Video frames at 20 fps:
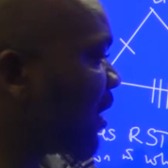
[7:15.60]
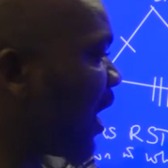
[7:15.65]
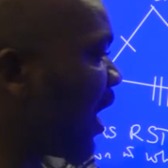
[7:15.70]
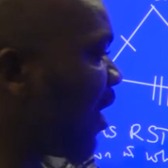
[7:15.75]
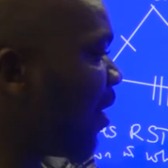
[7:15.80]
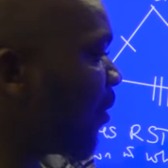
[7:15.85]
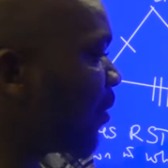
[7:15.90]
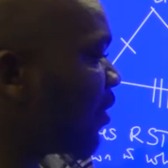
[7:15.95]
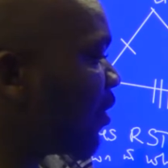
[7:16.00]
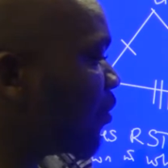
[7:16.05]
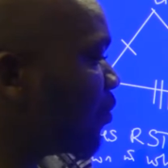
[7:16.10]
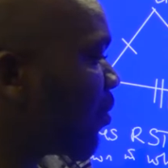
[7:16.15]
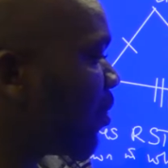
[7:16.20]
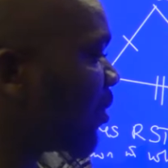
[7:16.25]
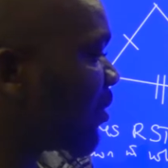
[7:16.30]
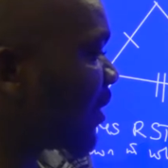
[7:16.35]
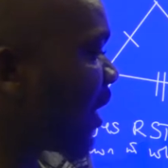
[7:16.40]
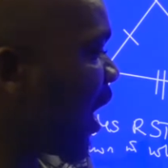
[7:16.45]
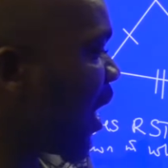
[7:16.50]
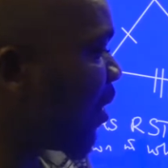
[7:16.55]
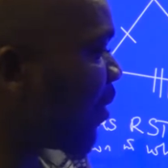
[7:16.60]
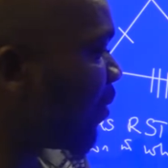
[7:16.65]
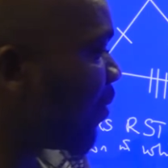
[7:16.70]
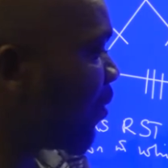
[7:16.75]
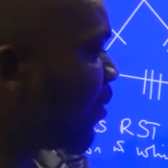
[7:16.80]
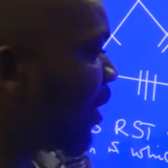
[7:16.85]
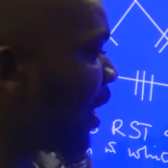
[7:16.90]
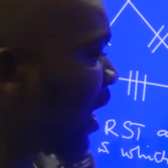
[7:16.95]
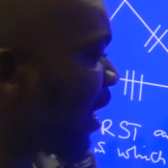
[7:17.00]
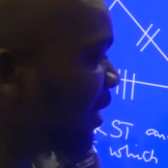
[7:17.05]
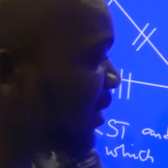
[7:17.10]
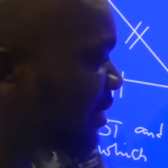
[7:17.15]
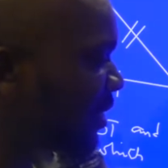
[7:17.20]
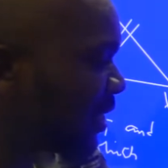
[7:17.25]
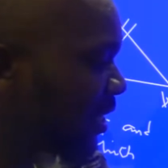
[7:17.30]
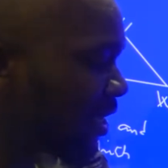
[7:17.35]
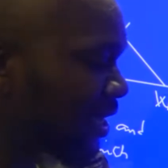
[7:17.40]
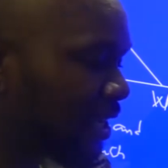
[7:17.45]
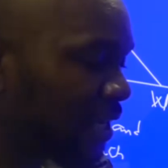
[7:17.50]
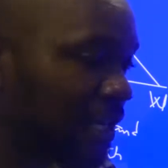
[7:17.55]
angle is what? Angle
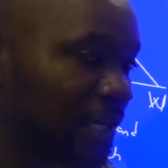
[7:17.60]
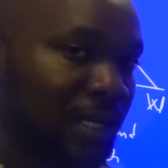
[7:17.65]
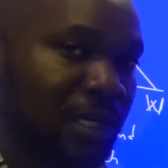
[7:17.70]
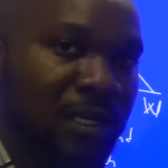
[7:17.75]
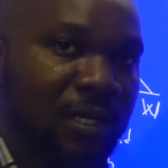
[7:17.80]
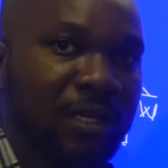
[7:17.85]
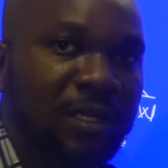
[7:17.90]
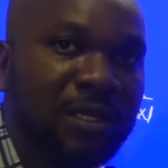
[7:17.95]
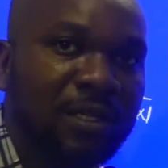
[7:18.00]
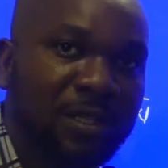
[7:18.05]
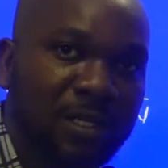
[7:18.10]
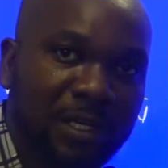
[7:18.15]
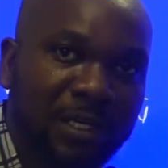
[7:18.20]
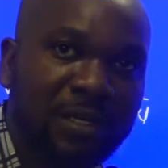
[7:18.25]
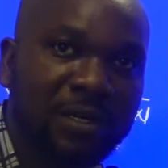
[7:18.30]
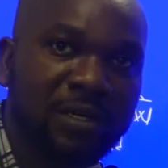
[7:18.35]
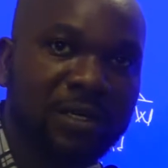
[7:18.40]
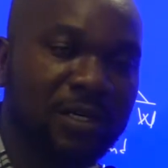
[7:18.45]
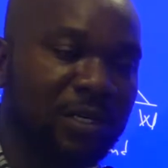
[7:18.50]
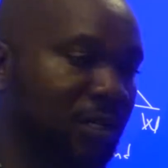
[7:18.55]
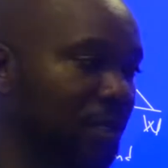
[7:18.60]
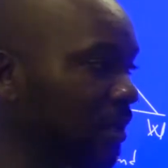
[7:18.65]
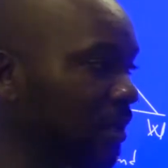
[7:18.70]
90 degree.